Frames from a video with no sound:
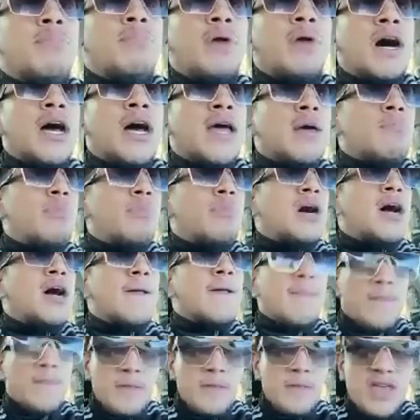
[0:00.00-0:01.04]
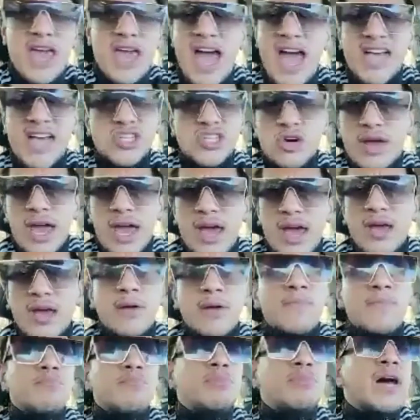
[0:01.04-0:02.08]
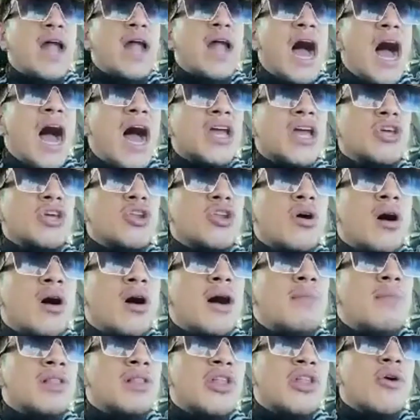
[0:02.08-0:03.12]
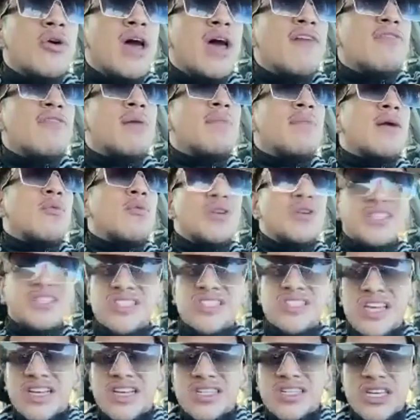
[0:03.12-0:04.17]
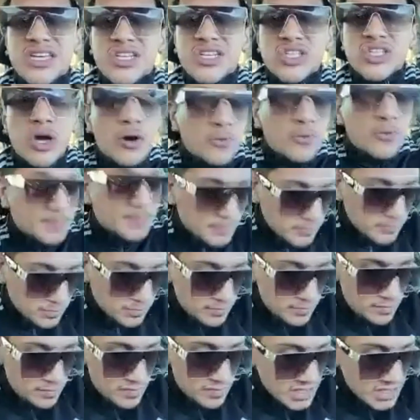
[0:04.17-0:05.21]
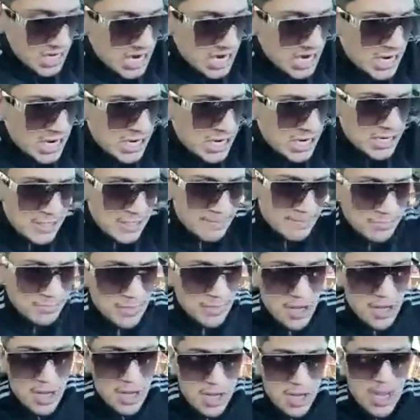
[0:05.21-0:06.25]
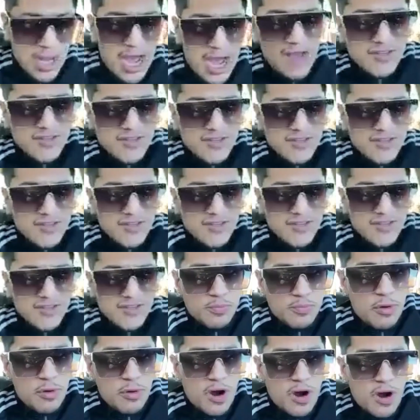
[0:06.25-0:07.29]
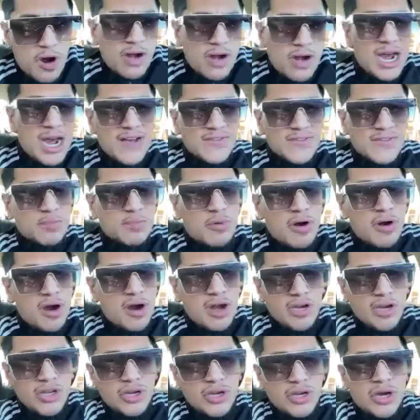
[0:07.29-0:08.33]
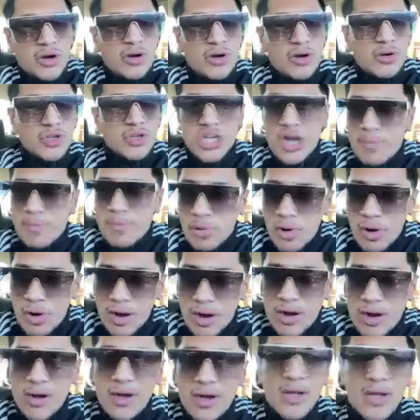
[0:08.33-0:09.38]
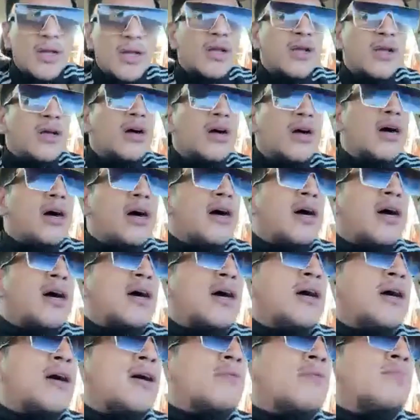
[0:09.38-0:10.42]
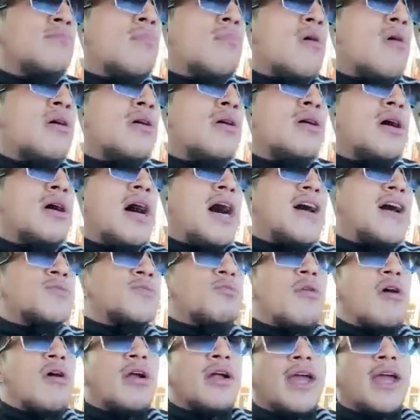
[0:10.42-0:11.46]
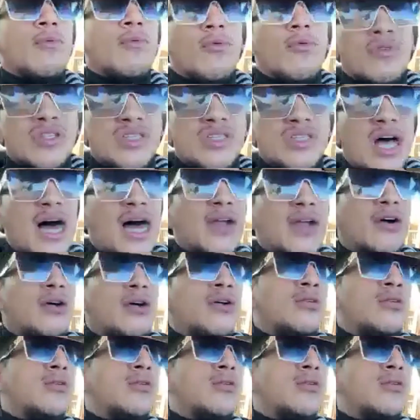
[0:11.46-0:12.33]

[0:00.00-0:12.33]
But yeah, it's okay. But I'm a little heavier. I'm like 160. So I've sparred, Sean Porter. I sparred Gabriel Rosado.